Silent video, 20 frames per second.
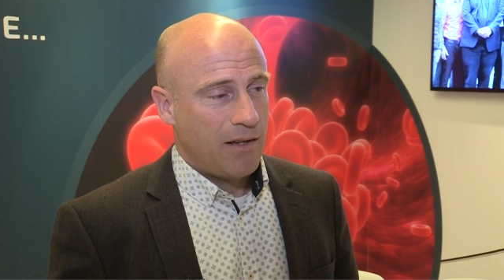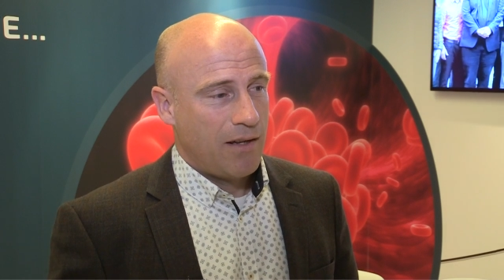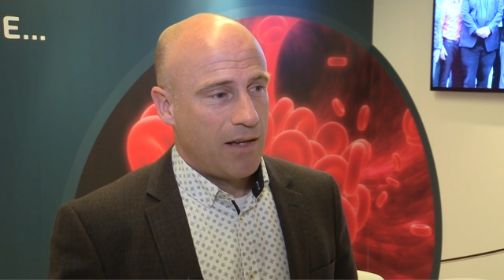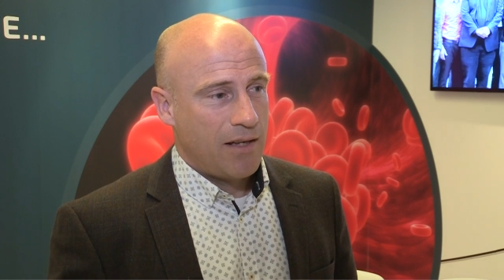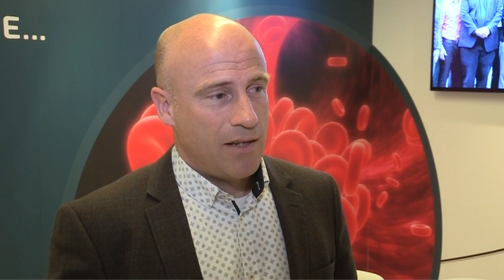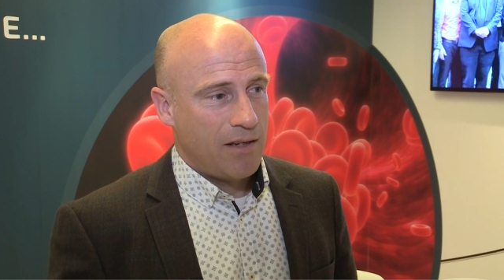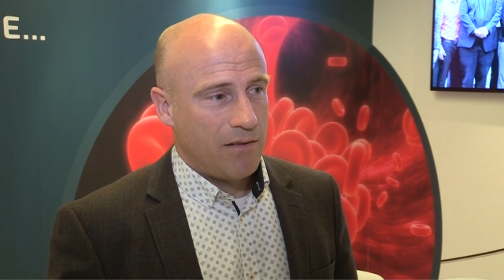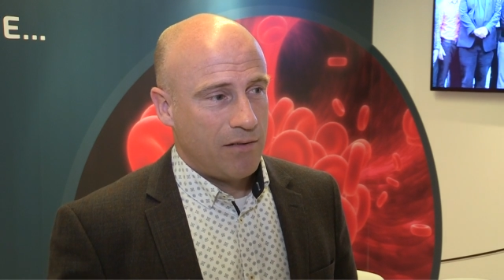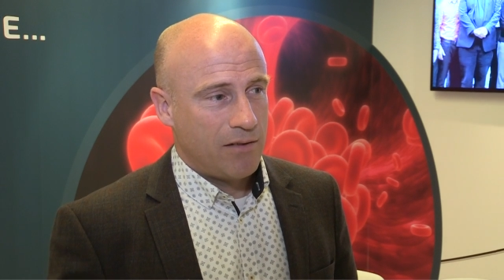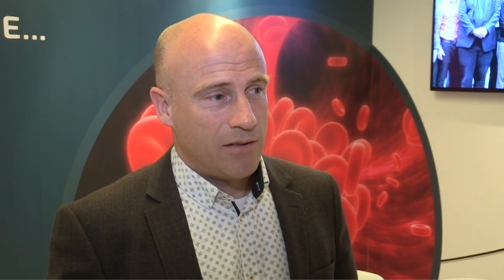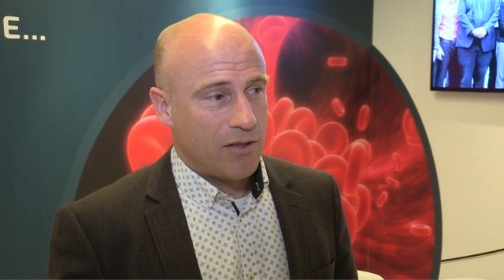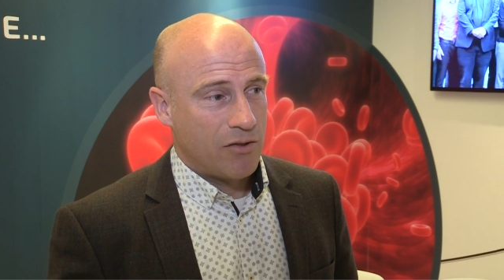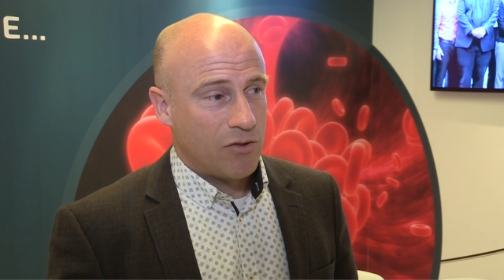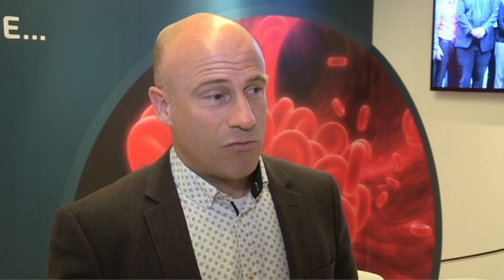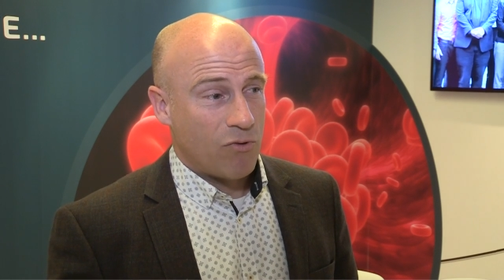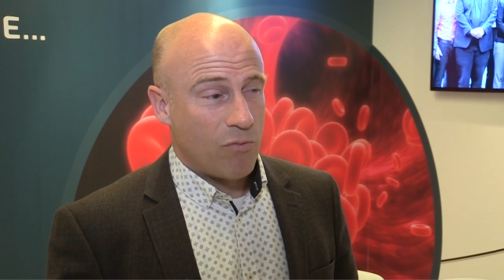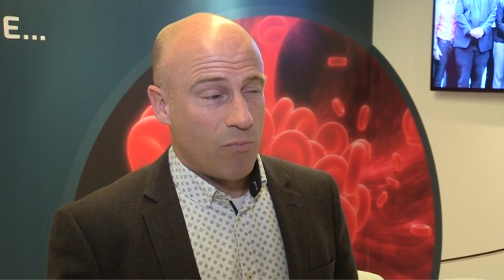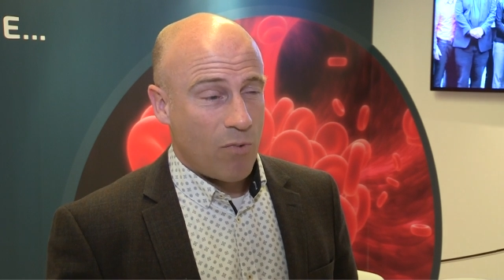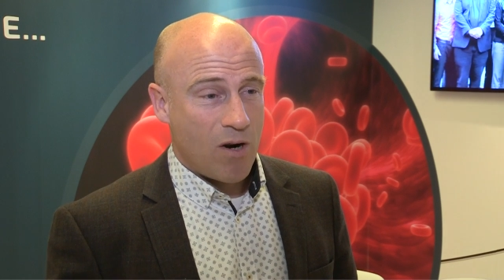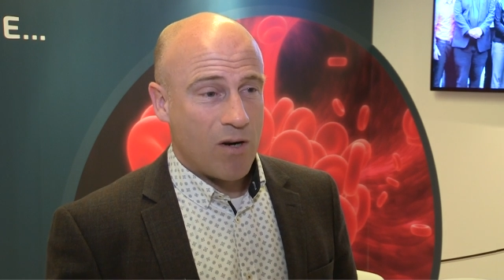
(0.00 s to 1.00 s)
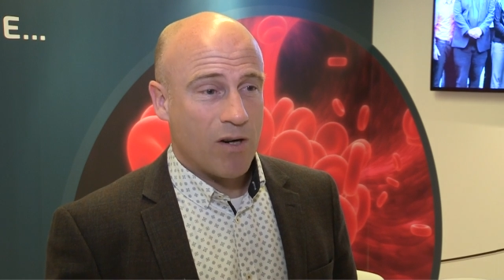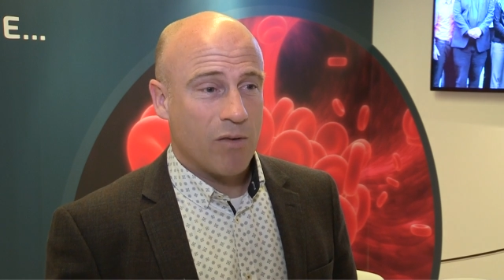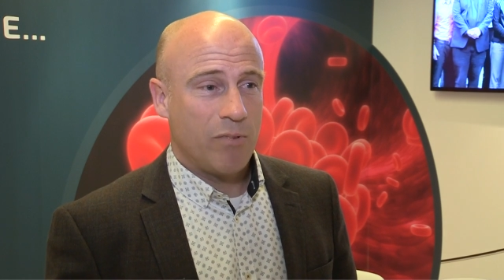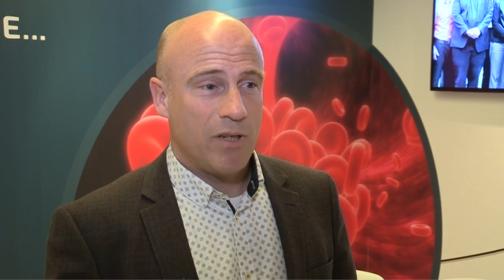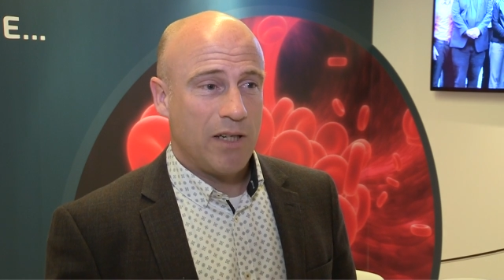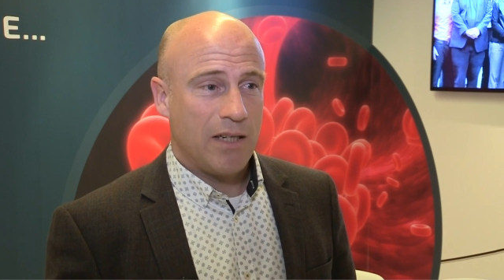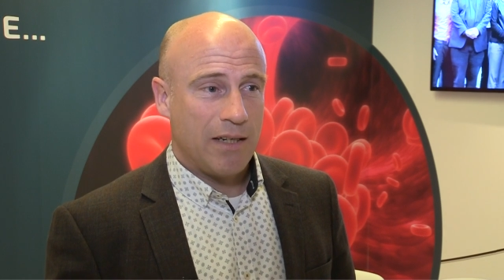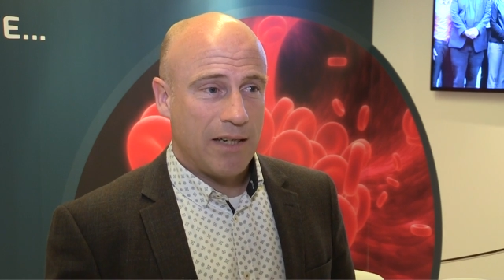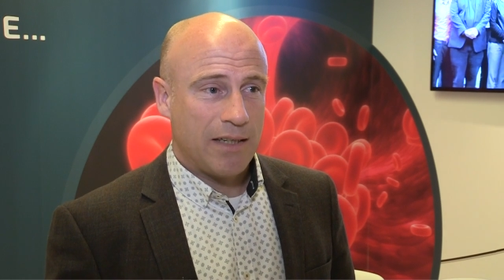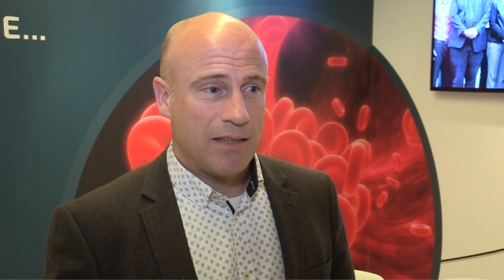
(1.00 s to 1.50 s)
And there's
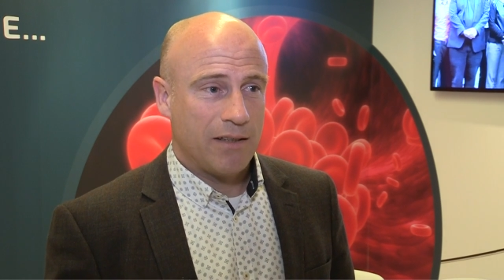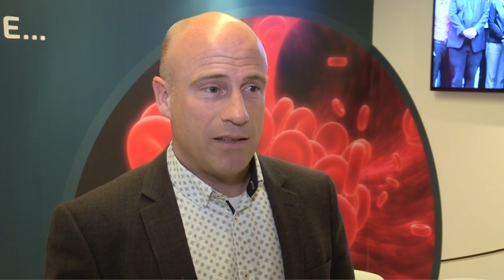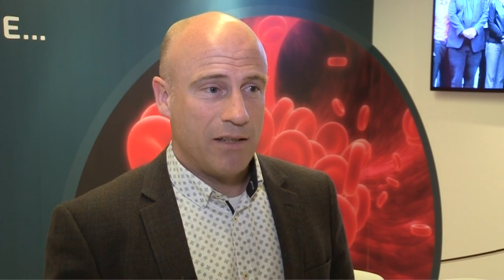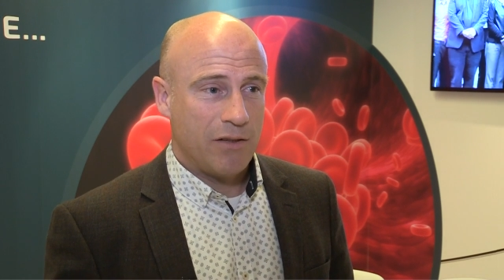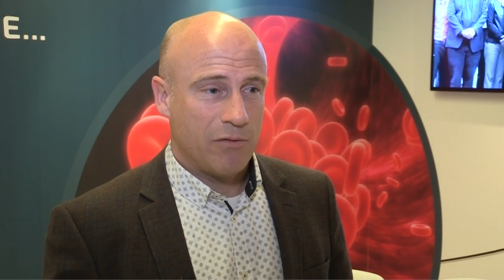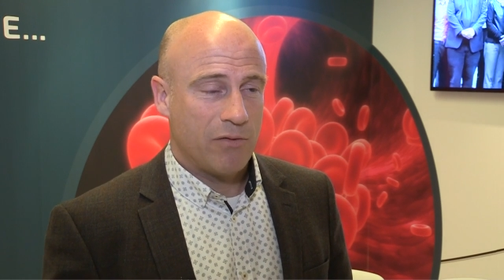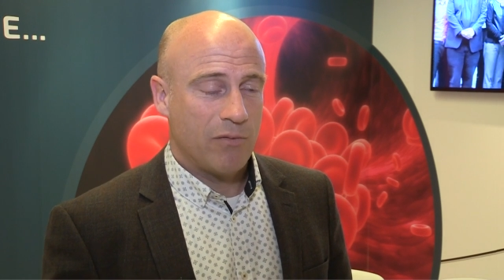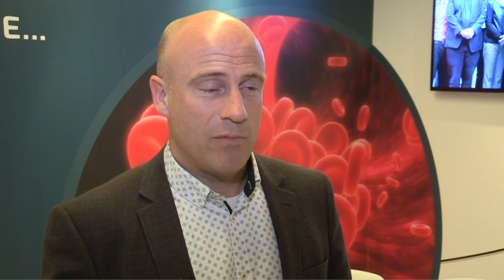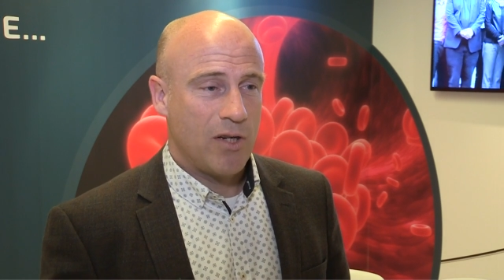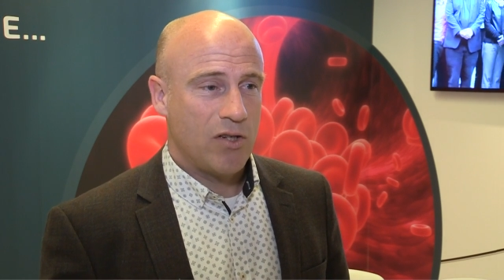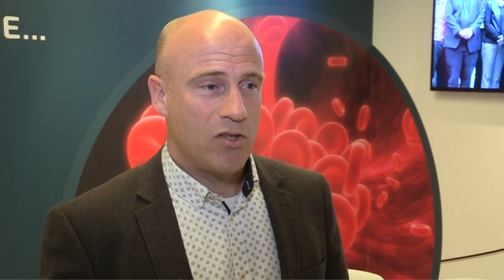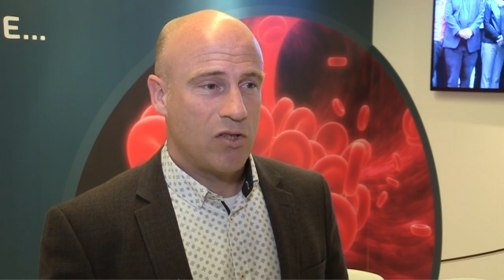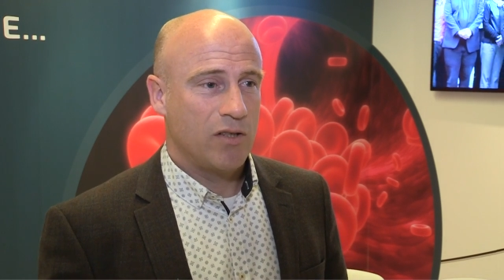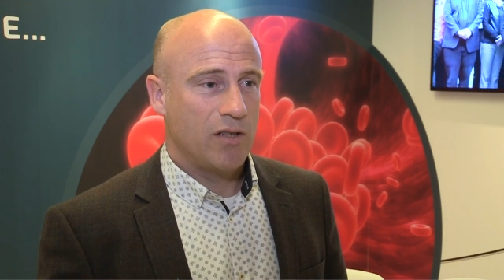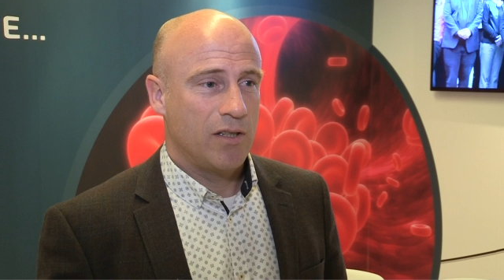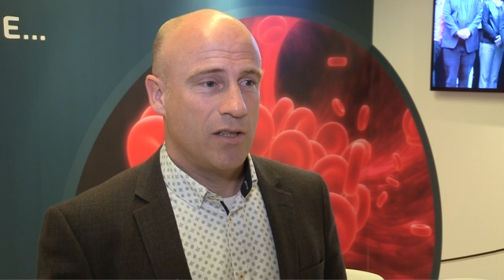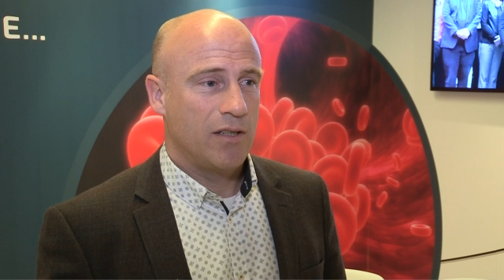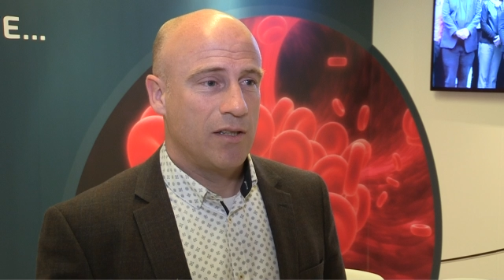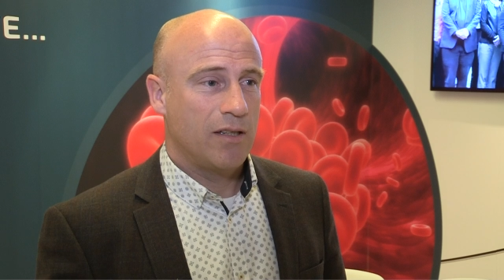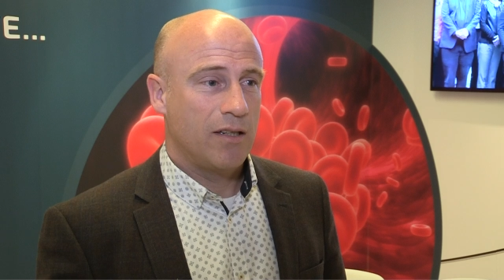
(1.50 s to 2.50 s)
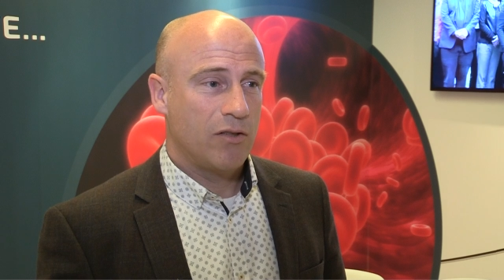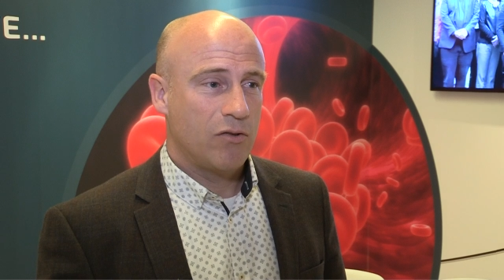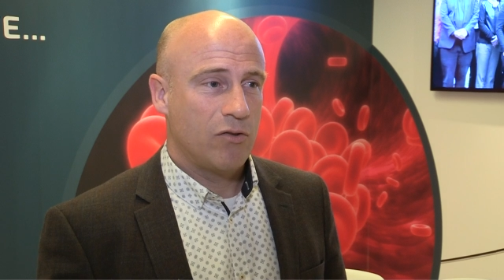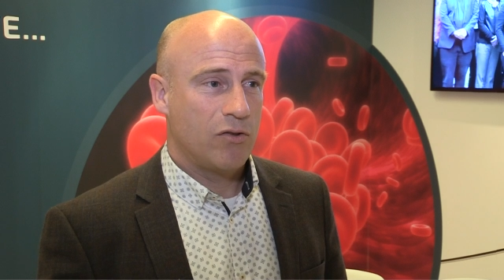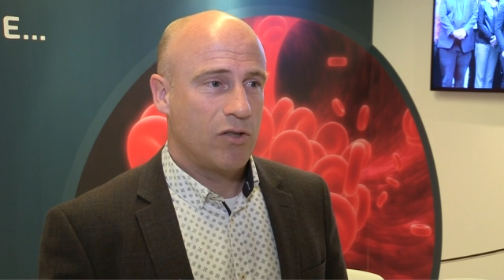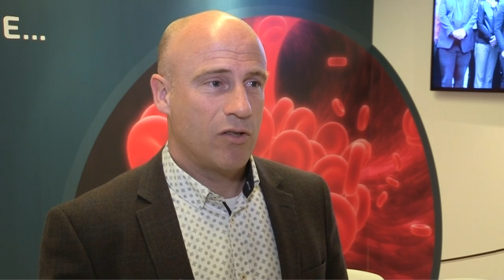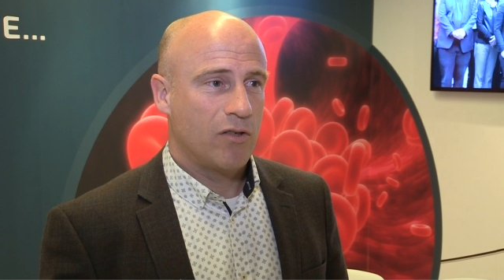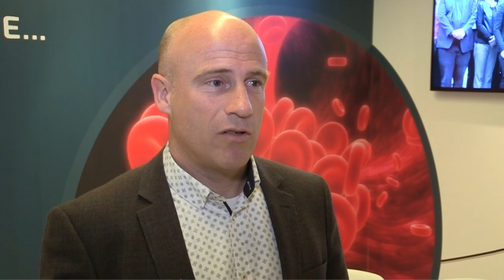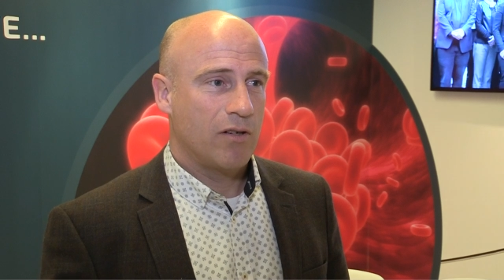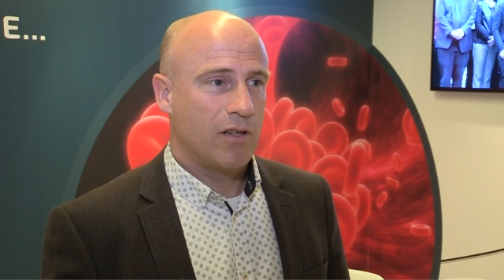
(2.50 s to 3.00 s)
remarkably little information in the
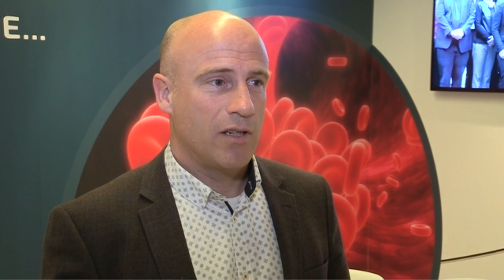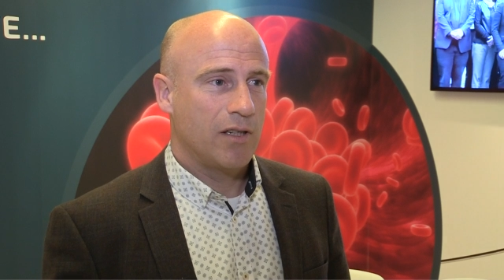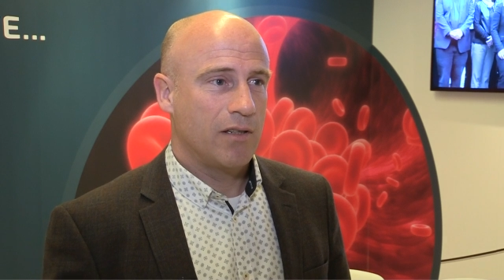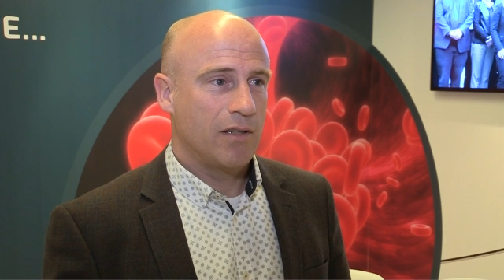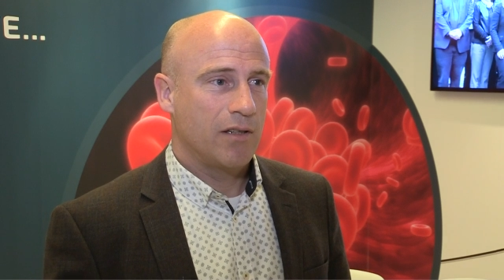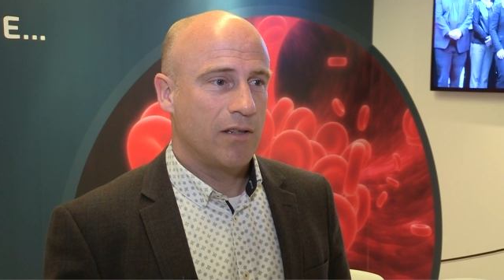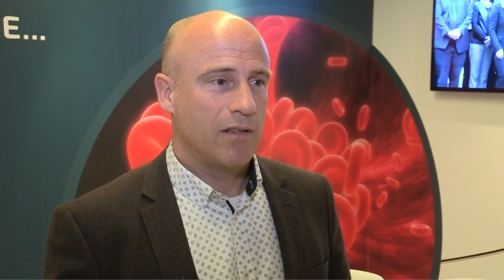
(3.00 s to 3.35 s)
literature on,